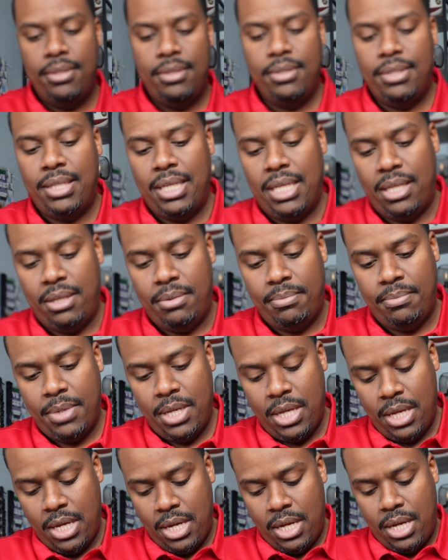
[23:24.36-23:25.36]
team.
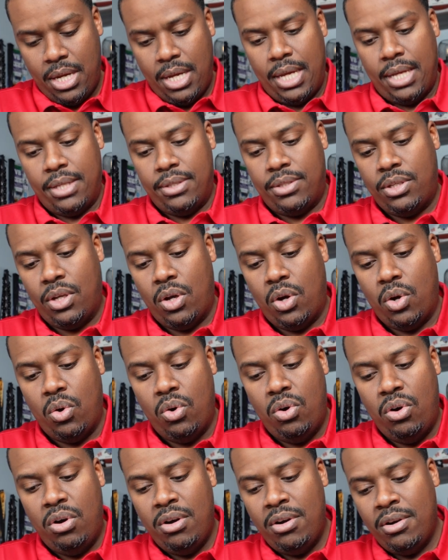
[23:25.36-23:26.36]
And
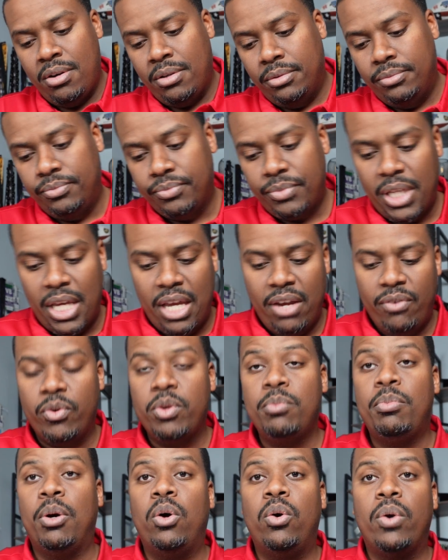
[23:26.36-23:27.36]
so
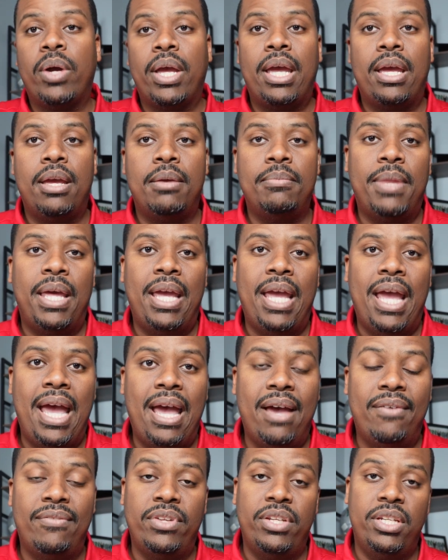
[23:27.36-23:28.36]
every bowl game, they
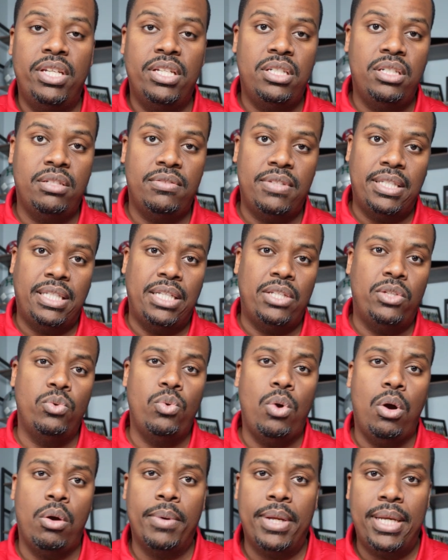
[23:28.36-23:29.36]
have initiatives that they
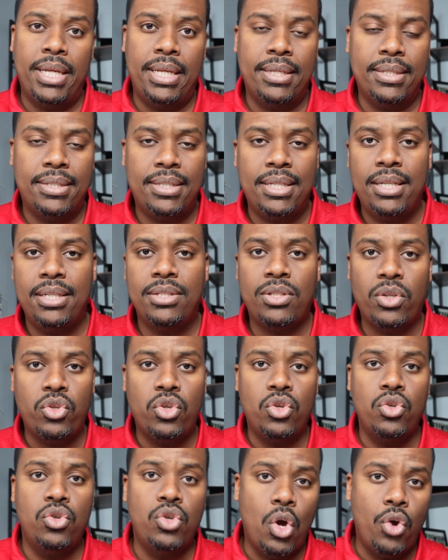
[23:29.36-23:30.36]
do already in the city, so
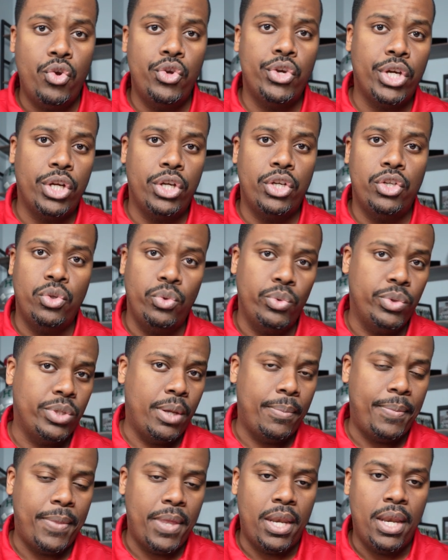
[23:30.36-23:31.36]
you're going to do
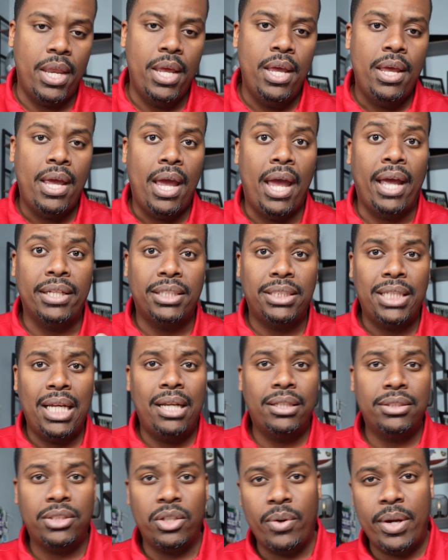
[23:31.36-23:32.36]
something. And shout
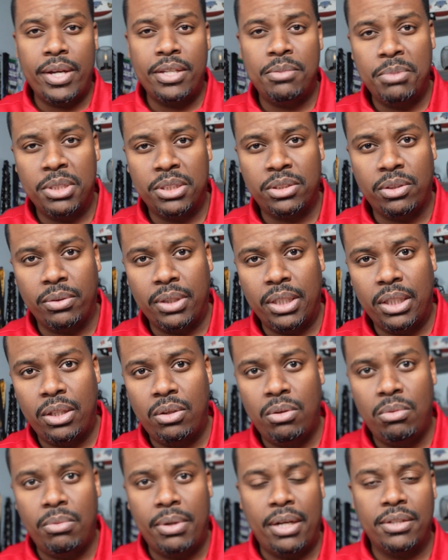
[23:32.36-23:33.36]
out to Grace
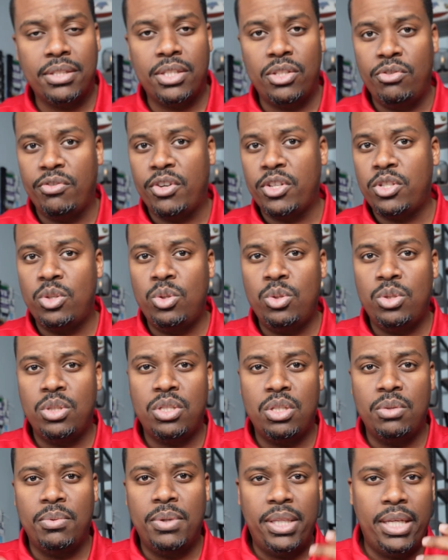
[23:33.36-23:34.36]
Muscarello. When I was at the University of Houston,
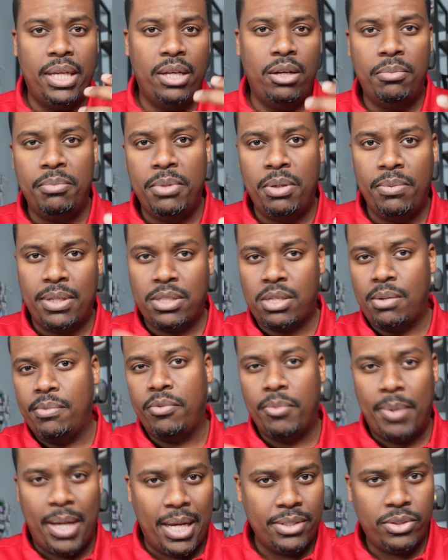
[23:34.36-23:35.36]
she really helped me. When I was coming
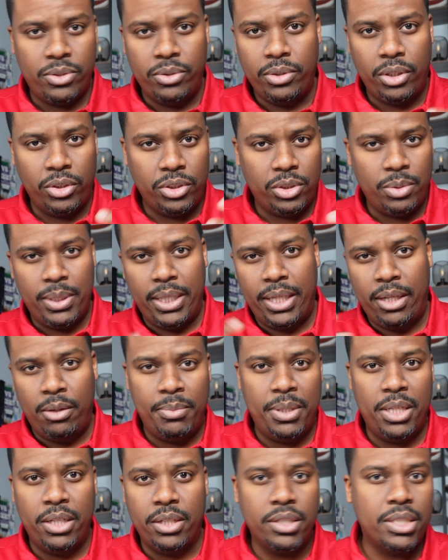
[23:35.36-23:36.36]
from a high school coach, she really
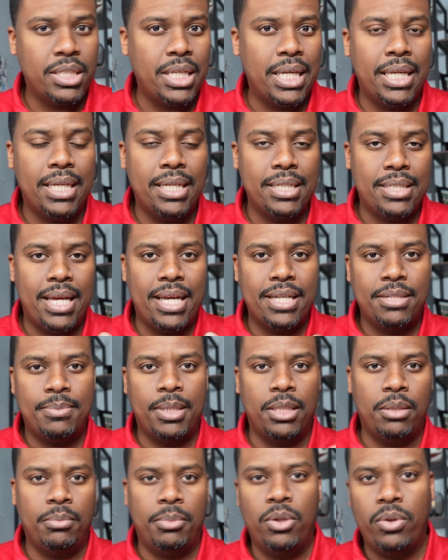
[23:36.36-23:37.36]
helped me understand this
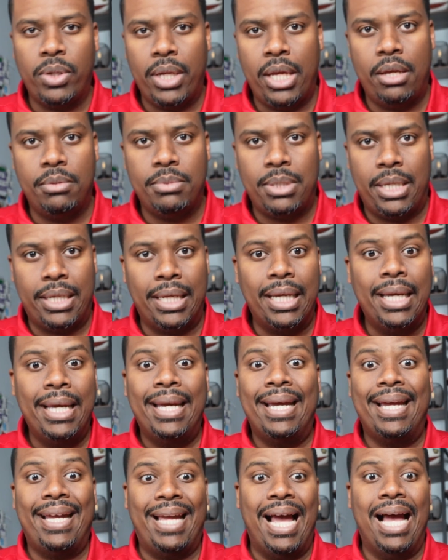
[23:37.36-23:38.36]
aspect of bowl games. Like,
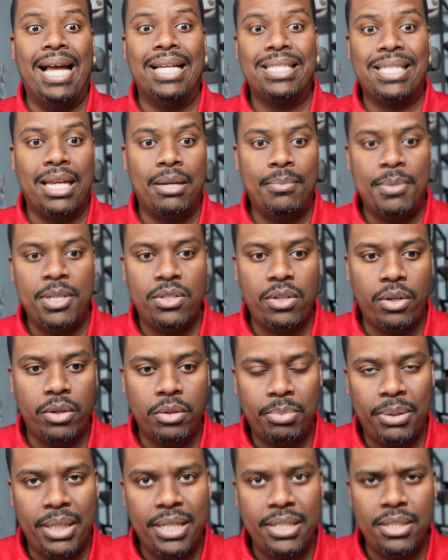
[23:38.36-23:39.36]
guys got to be
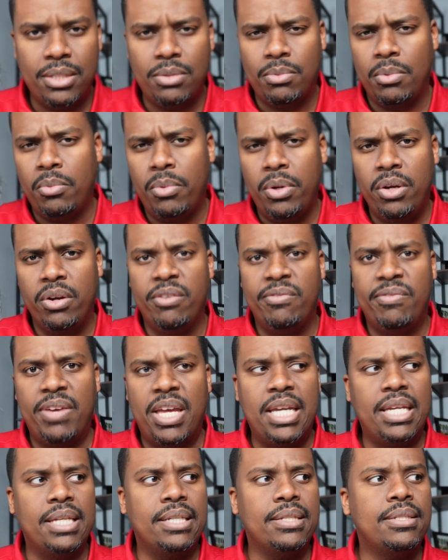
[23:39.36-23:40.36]
certain places. When we were in
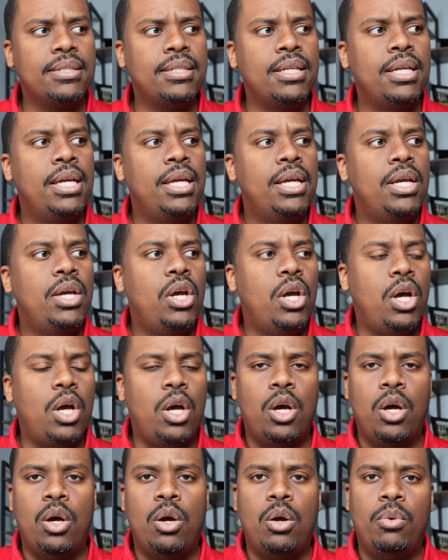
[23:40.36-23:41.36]
Vegas,
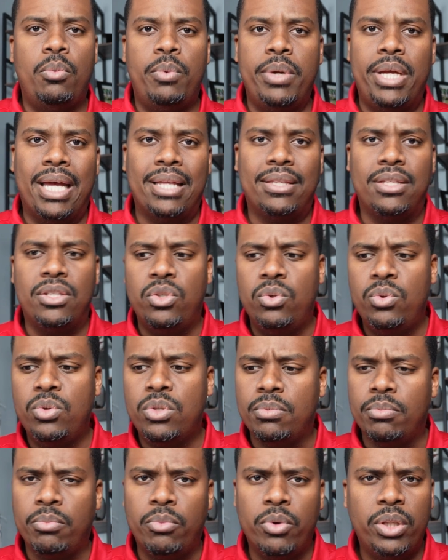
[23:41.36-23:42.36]
we got to do
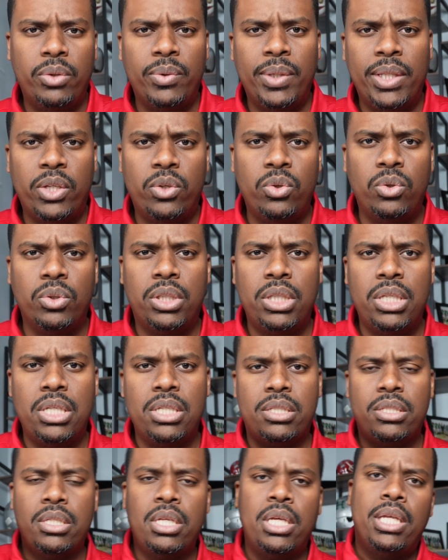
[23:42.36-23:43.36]
some really, really cool
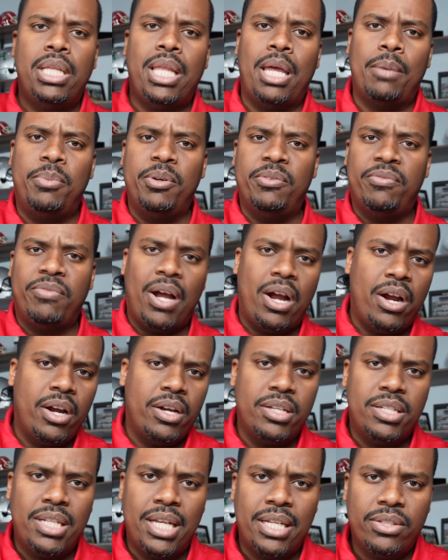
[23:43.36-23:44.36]
things, like put fire
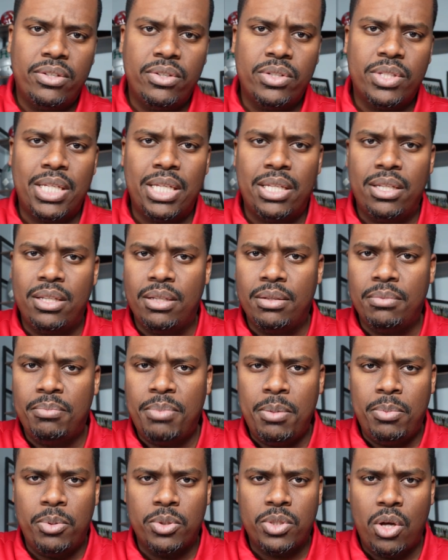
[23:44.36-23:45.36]
detectors in
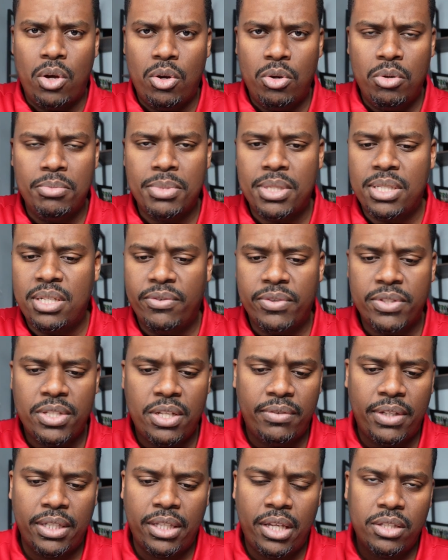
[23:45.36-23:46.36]
people's homes and different
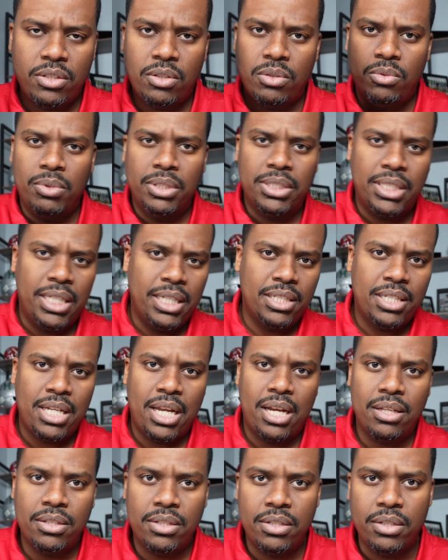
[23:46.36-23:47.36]
stuff like that. So once again,
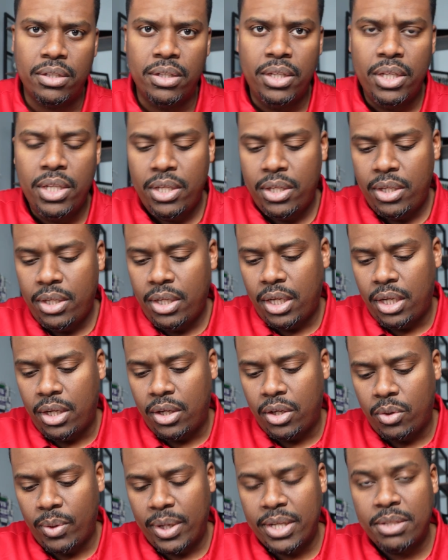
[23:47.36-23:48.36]
shout out
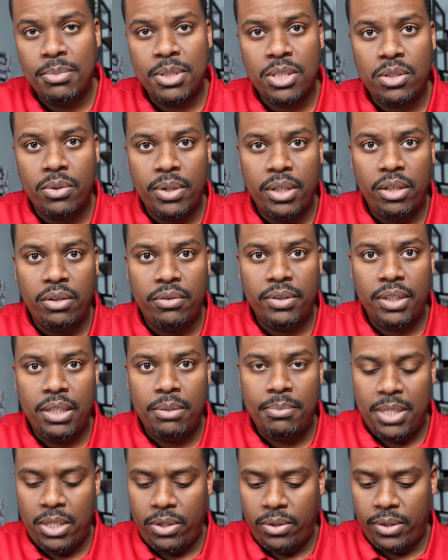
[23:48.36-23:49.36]
to Grace Muscarello for
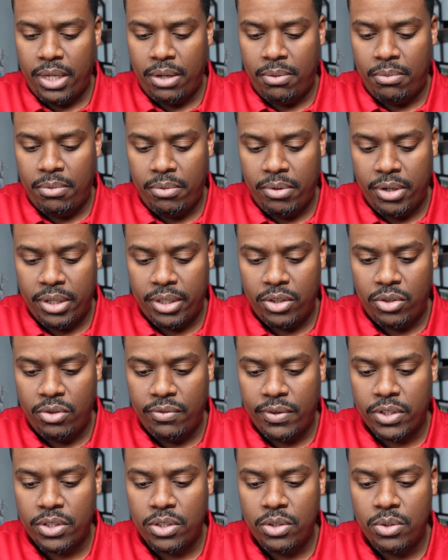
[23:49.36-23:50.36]
letting me know that when we were at the
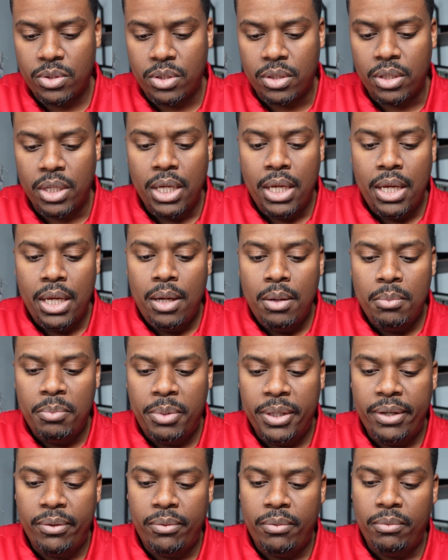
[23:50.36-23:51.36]
University of Houston.
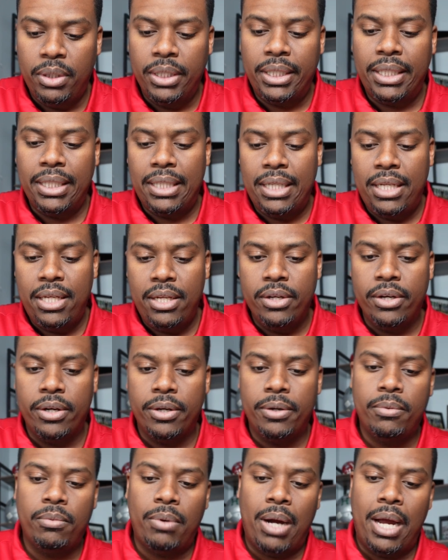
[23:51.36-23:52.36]
But looking
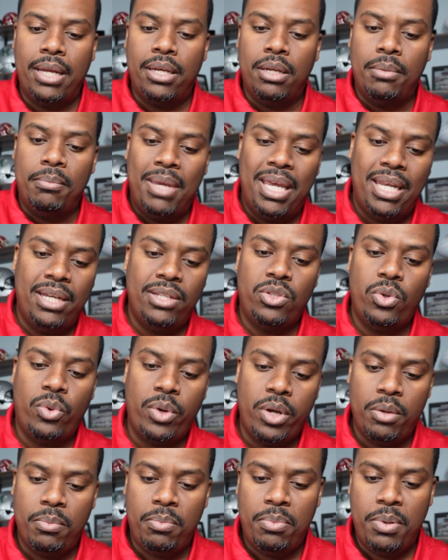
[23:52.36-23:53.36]
here, right, the
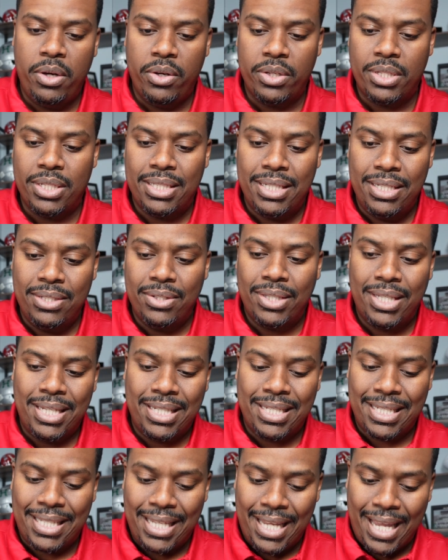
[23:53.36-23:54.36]
mandatory appearances, these are
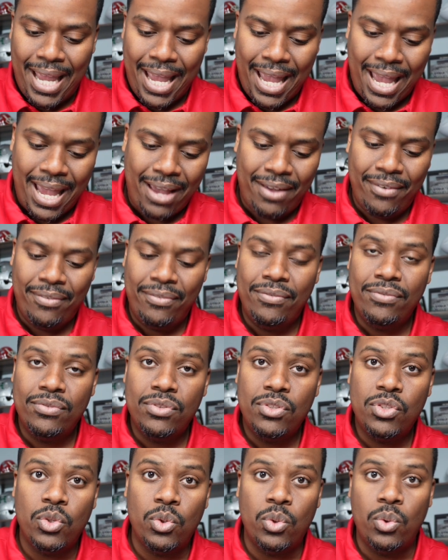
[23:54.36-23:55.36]
things that they have
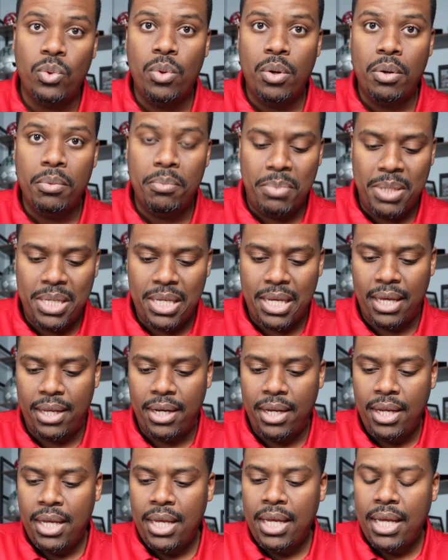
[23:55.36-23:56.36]
to be
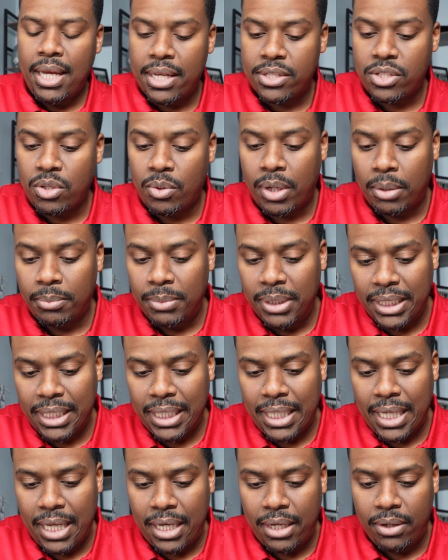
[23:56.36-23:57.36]
at. And so when I'm
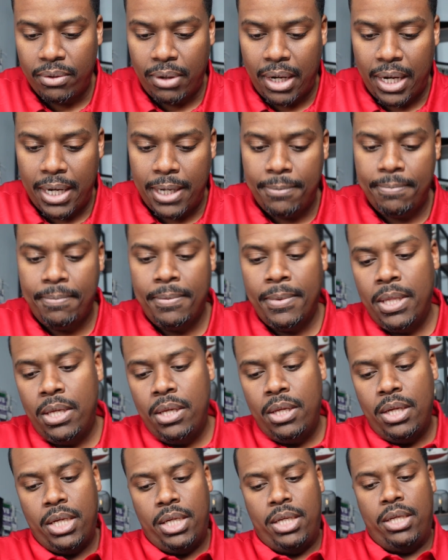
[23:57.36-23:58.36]
looking at it, right,
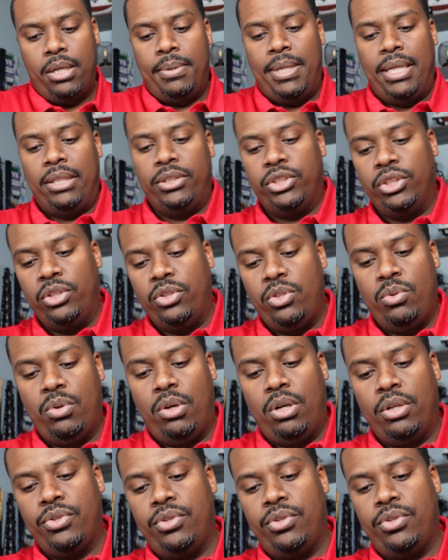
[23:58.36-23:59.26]
and I'll show you all